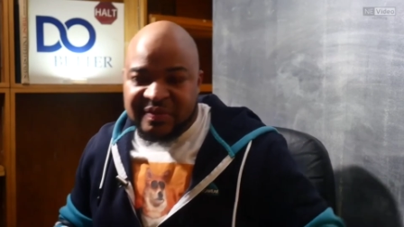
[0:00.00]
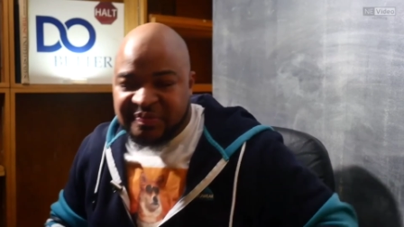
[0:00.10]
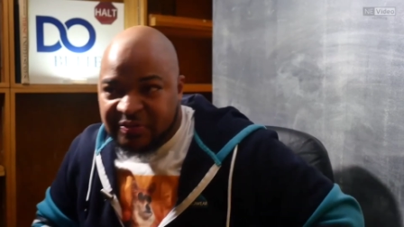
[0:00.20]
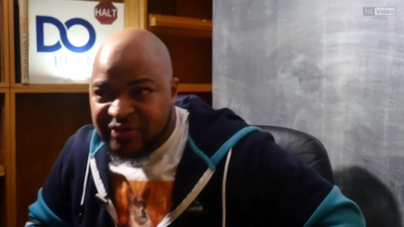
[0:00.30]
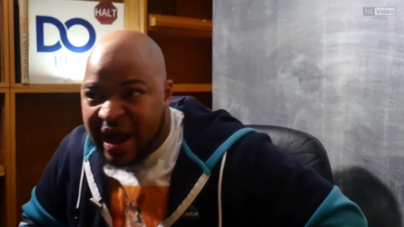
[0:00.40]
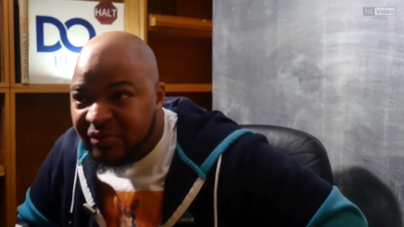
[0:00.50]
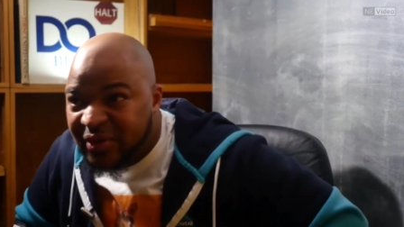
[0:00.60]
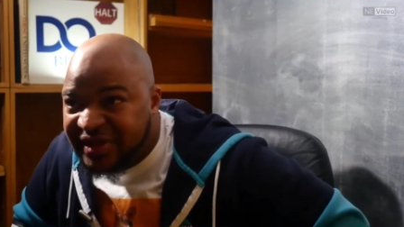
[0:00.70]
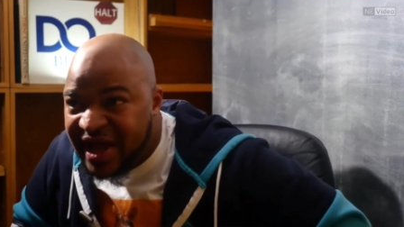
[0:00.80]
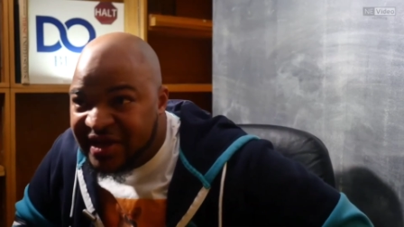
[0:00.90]
But the problem
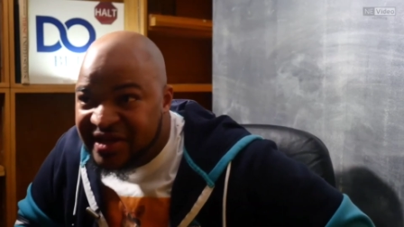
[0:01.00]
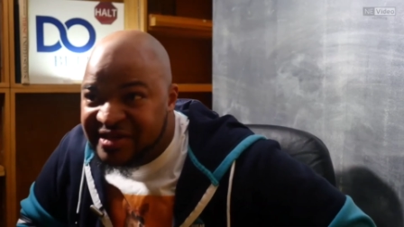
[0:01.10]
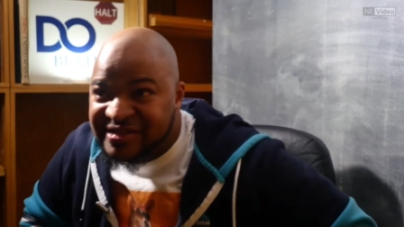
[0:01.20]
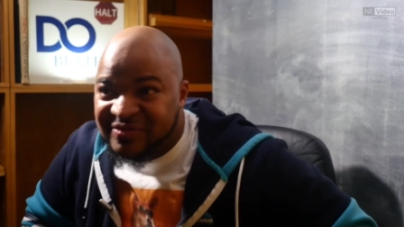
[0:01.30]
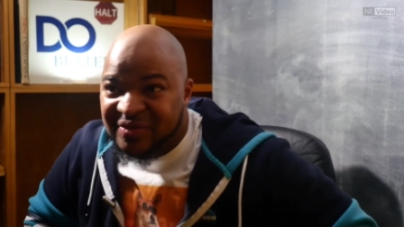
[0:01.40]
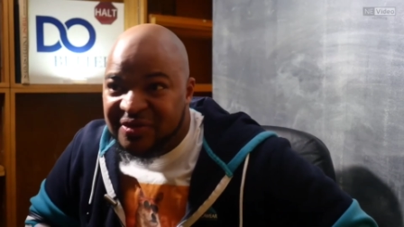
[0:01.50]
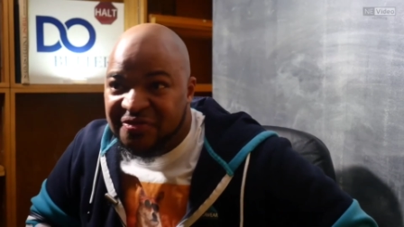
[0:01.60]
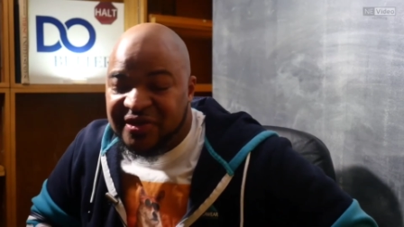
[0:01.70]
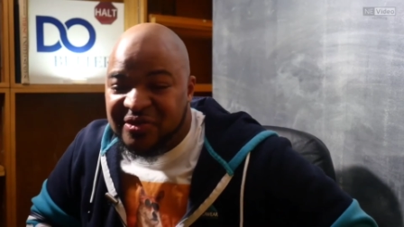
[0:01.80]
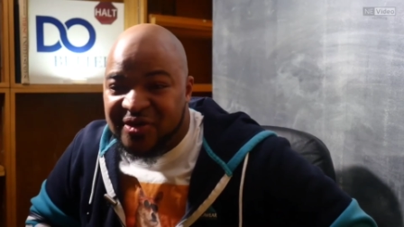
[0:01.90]
with that is when you
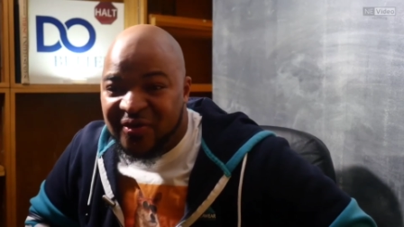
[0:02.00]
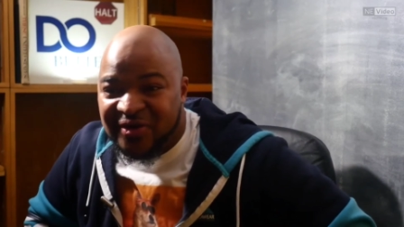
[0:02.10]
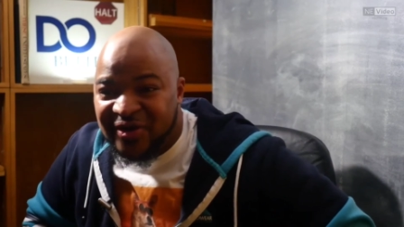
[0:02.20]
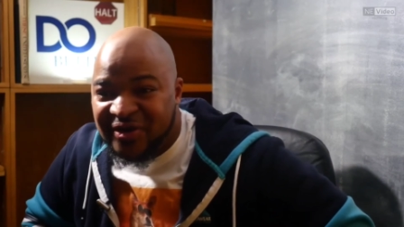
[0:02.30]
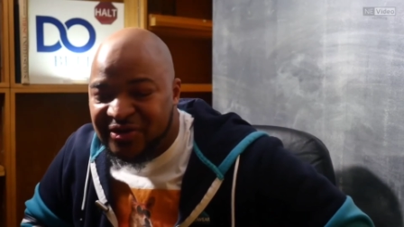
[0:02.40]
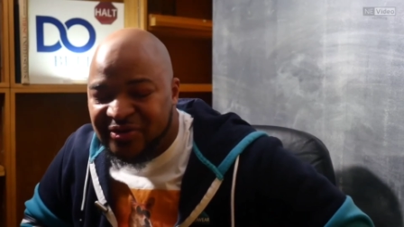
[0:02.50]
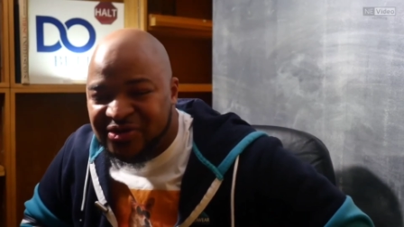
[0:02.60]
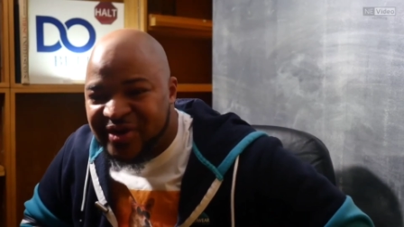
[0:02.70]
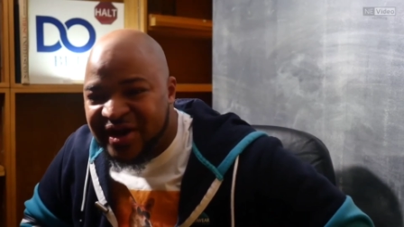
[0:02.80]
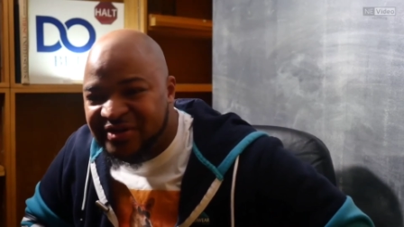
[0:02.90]
think you know it all, you
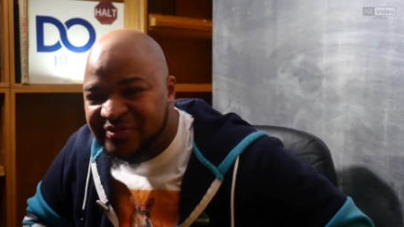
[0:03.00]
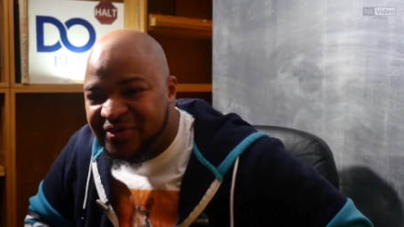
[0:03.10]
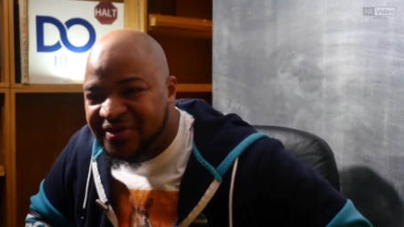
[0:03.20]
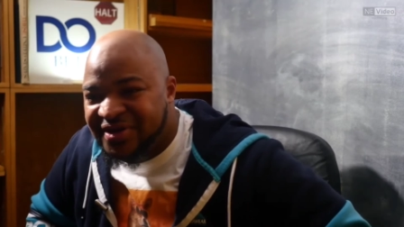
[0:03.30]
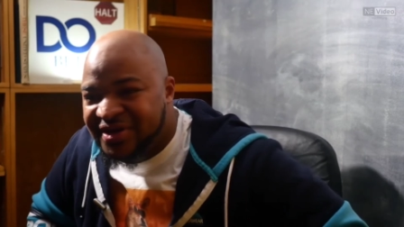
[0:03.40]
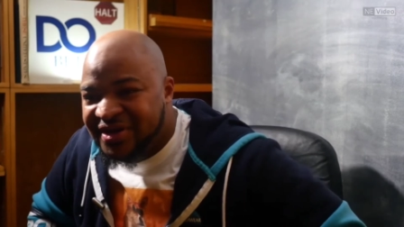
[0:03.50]
don't try anymore.